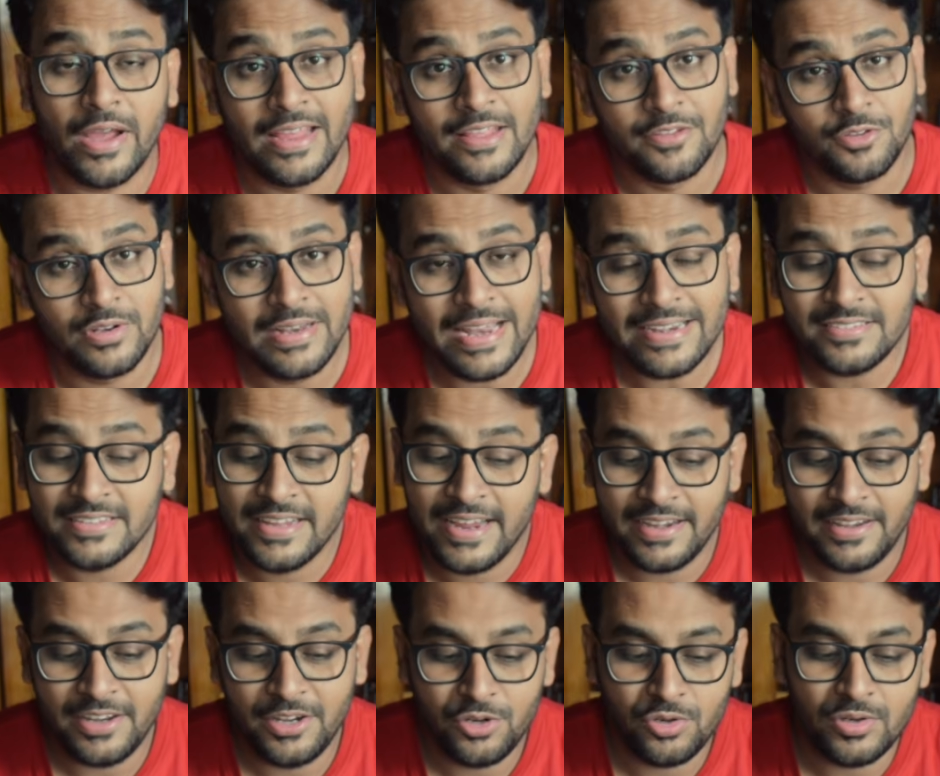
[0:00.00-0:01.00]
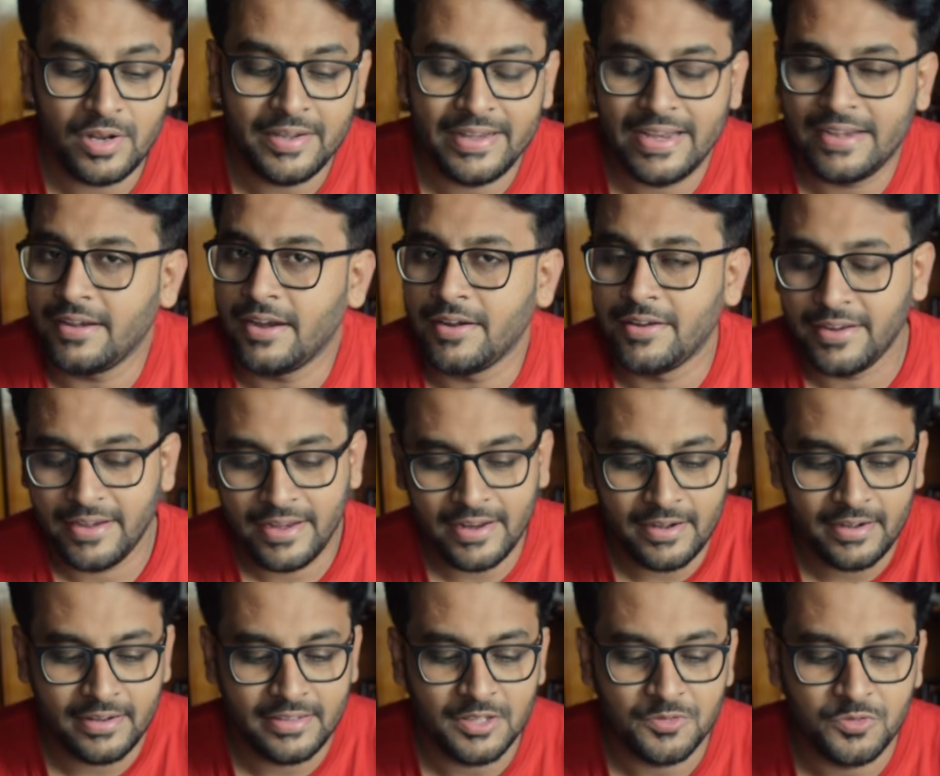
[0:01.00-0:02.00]
Okay, so let's get into the data
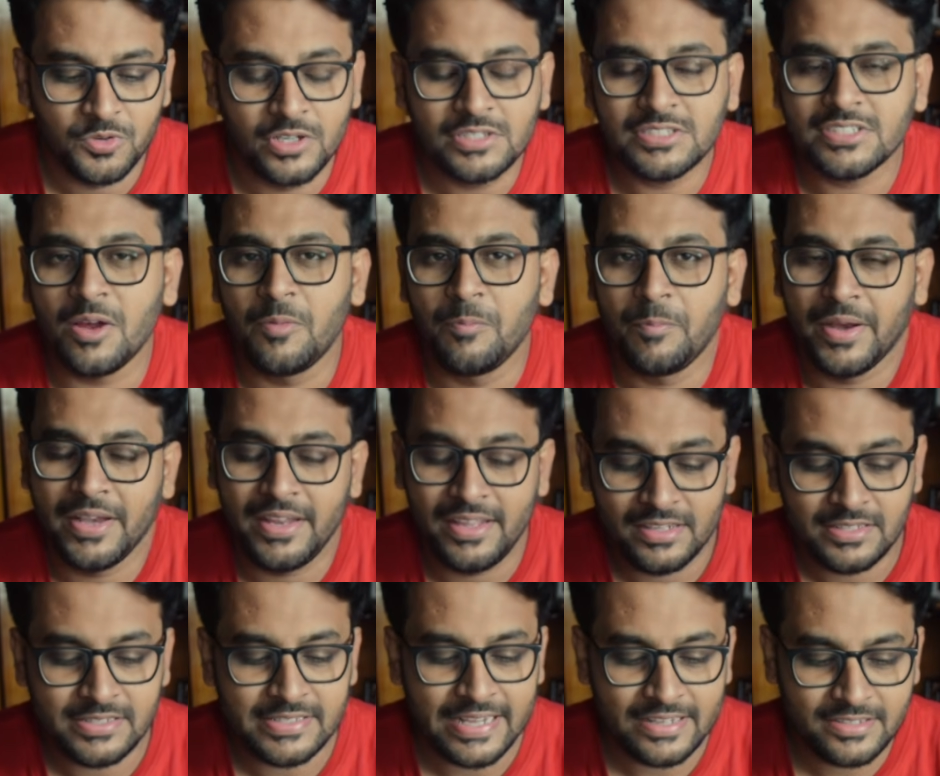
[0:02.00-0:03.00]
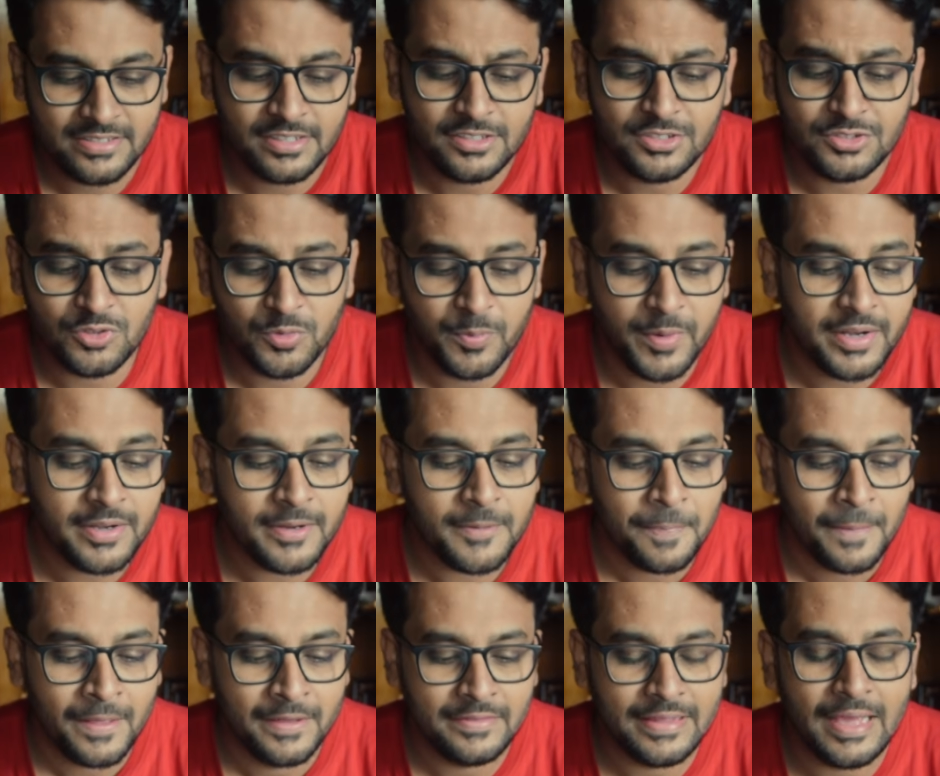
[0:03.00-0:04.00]
directly. The first company is Texas Instruments.
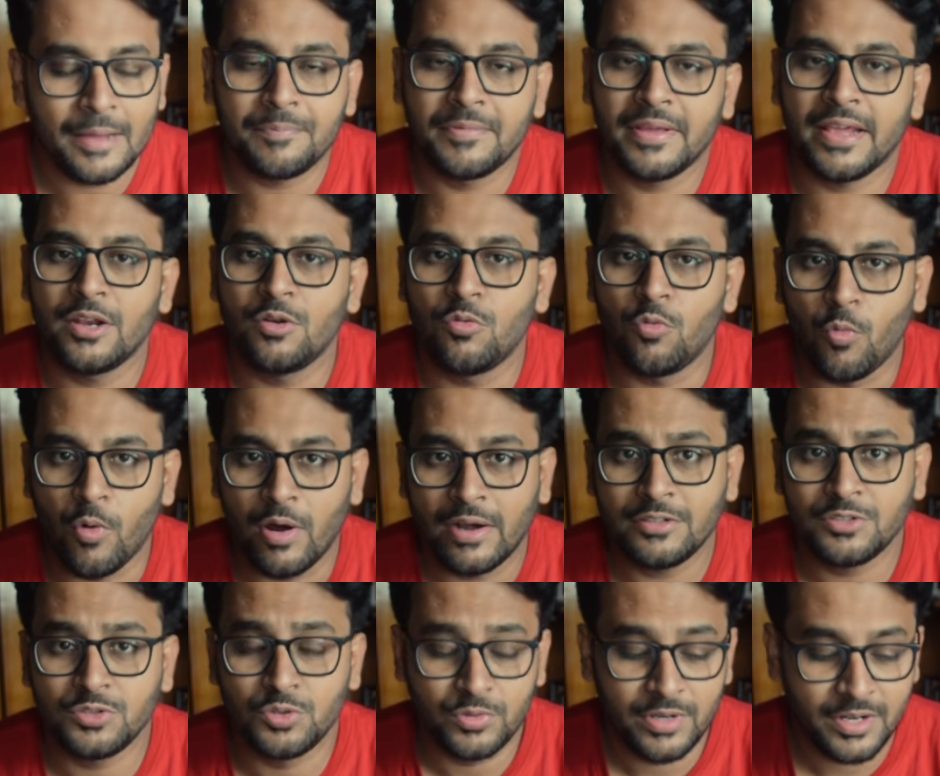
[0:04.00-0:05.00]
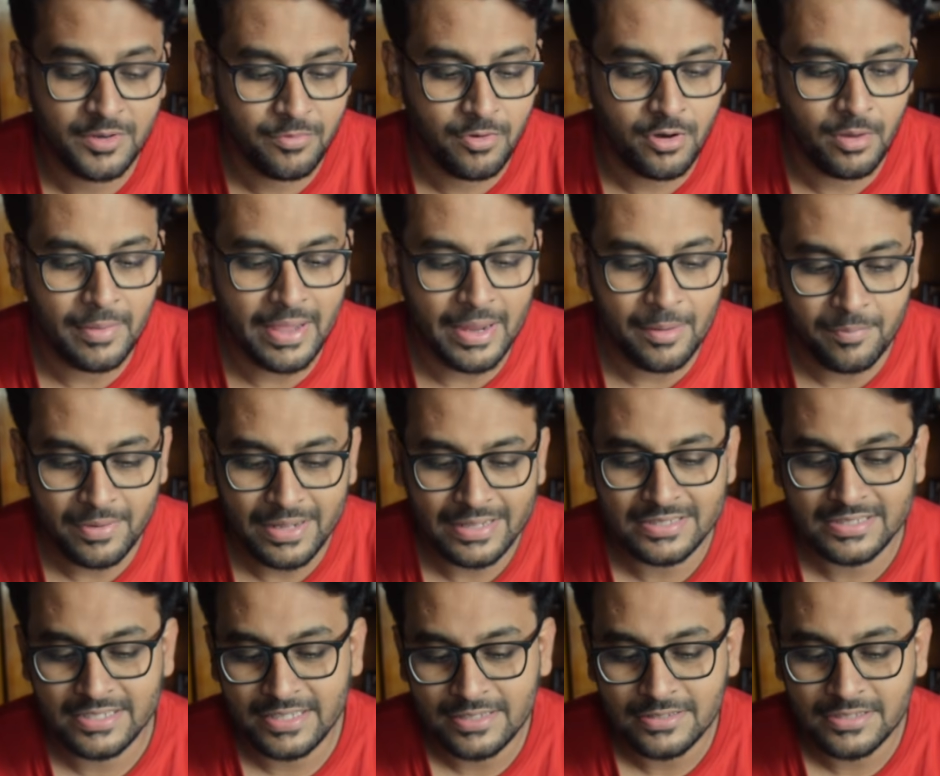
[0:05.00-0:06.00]
They have taken one student from
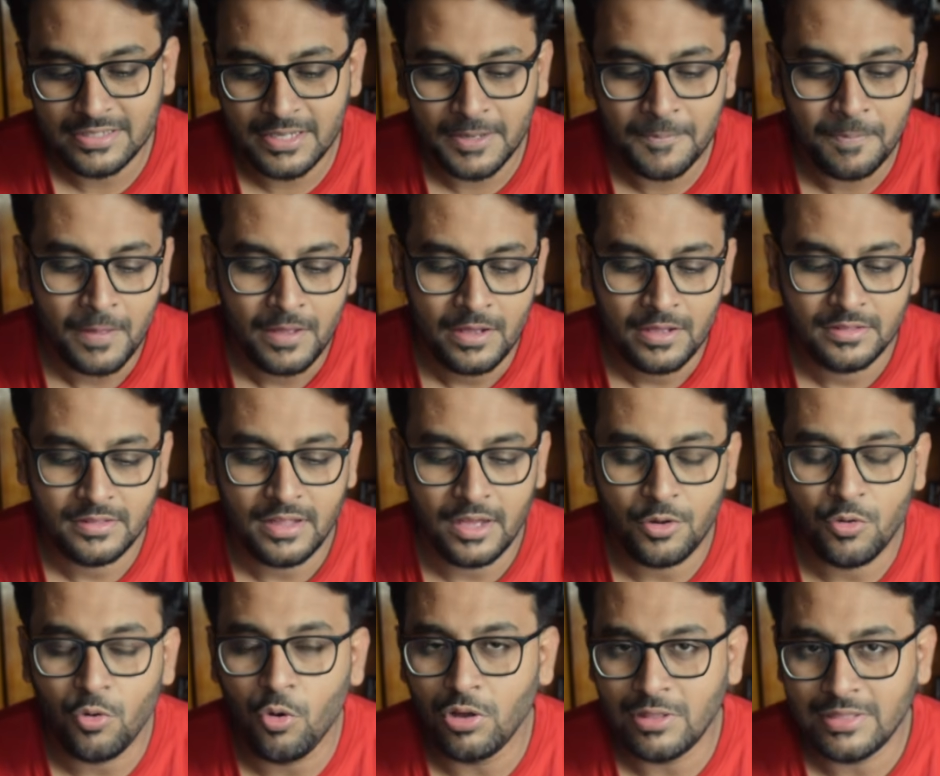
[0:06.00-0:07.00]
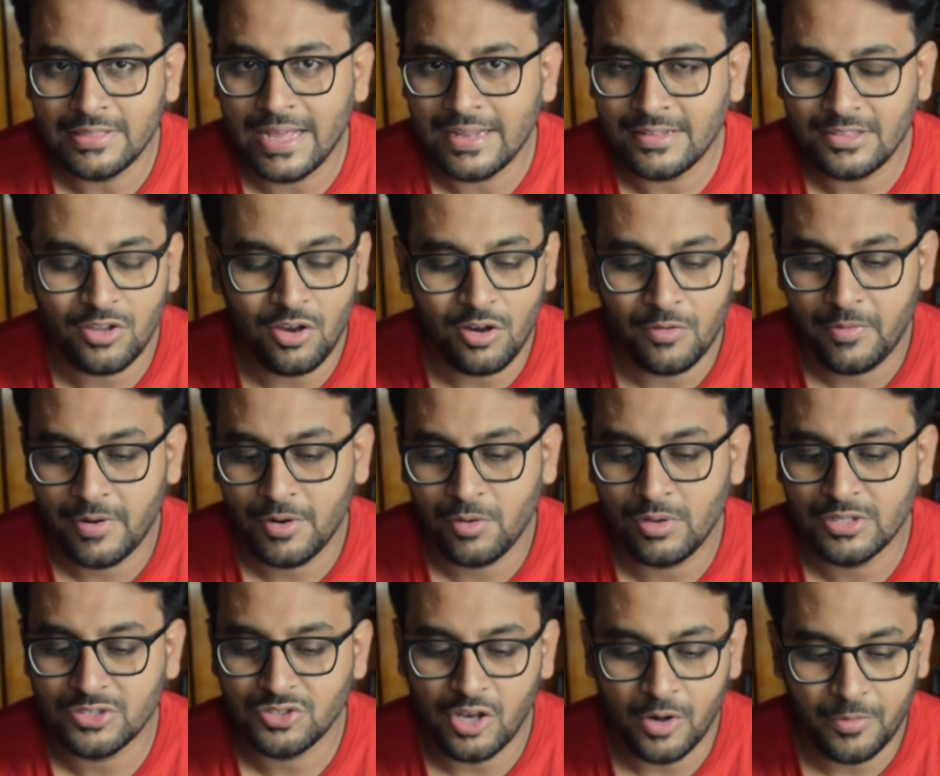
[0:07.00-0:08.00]
MTech CSE. The role that they offered
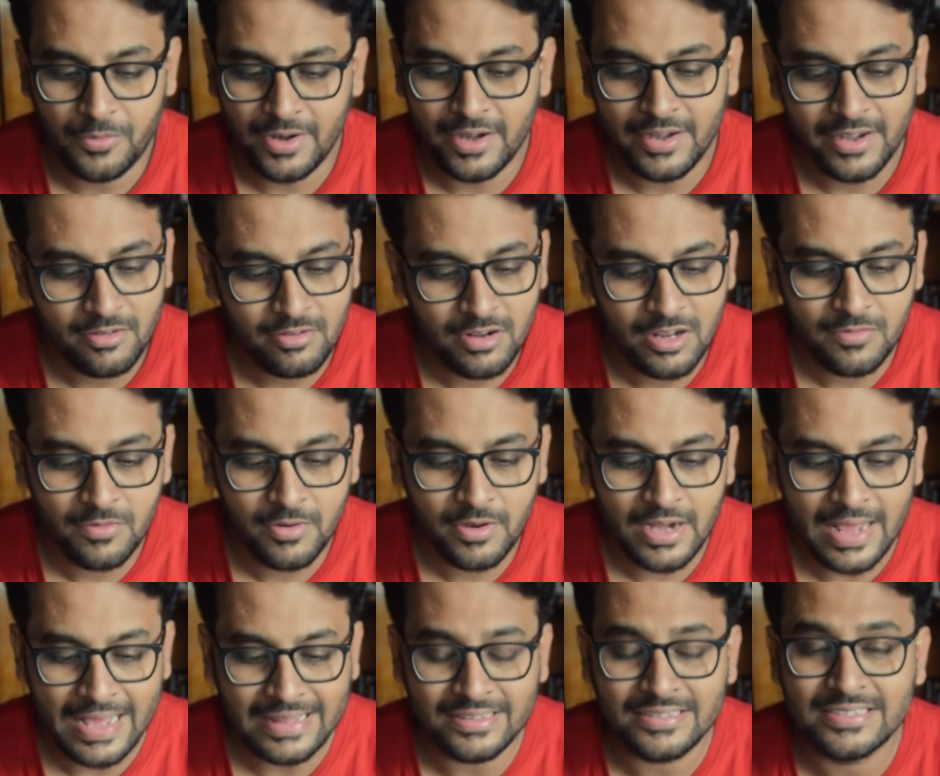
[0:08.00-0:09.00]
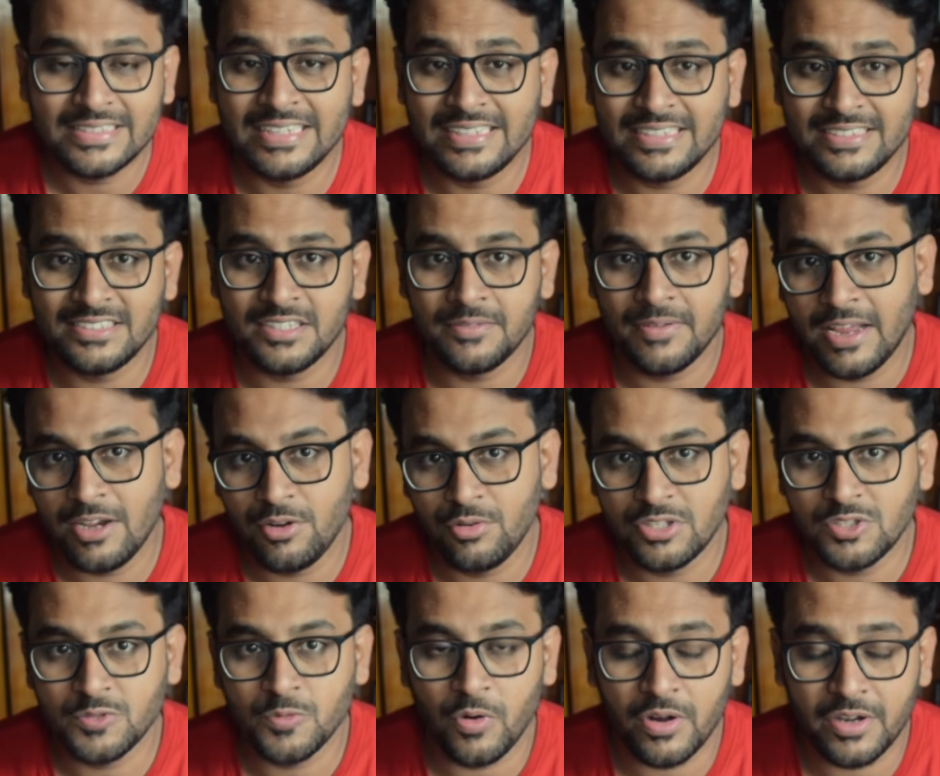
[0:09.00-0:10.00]
was software developer, and the CTC value
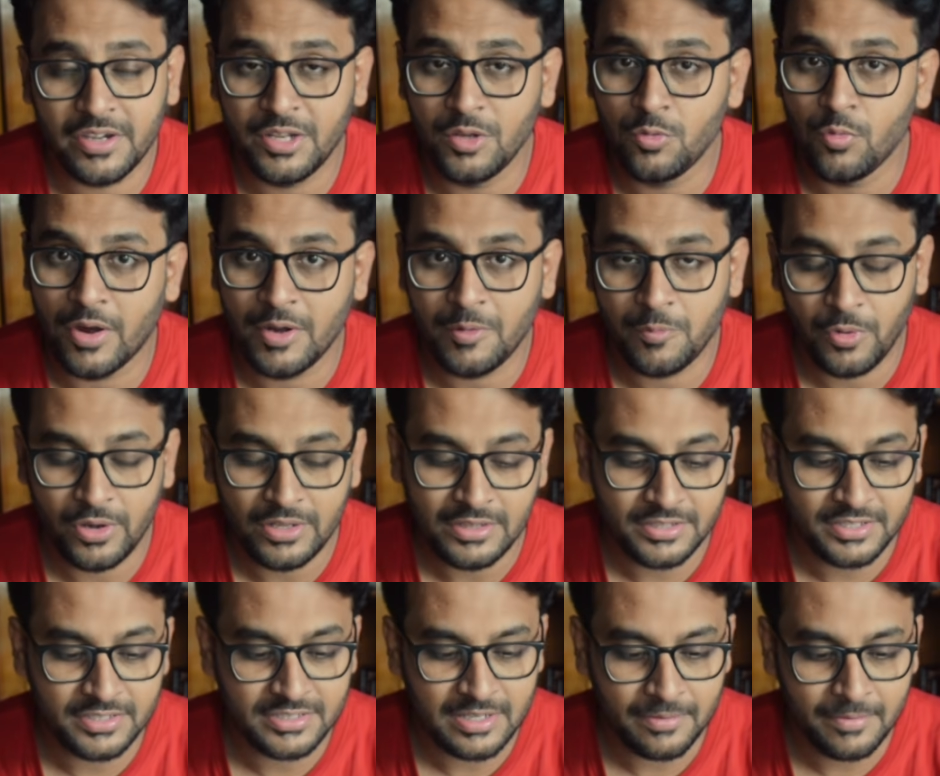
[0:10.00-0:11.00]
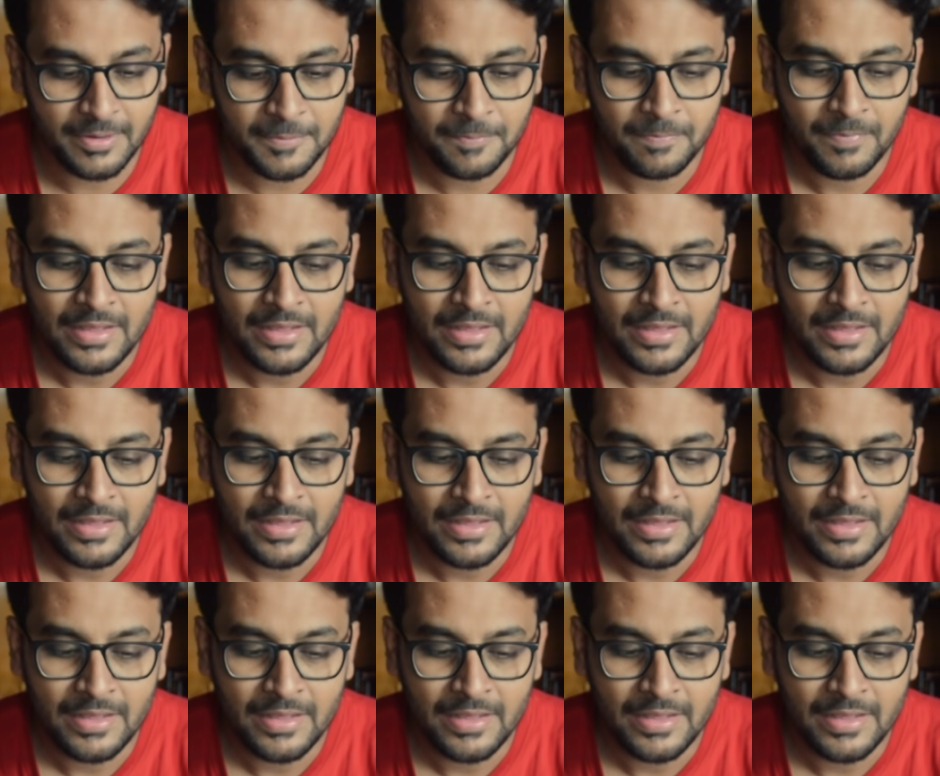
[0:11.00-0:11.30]
is 41.37.